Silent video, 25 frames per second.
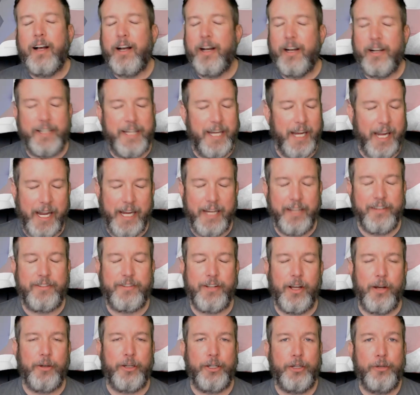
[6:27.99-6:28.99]
Okay,
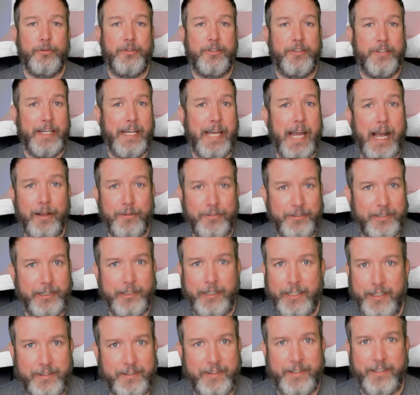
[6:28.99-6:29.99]
so you see how
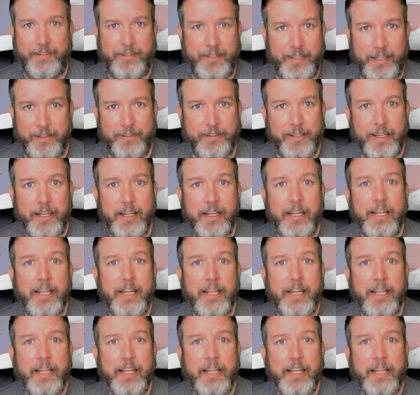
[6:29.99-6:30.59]
serious this is.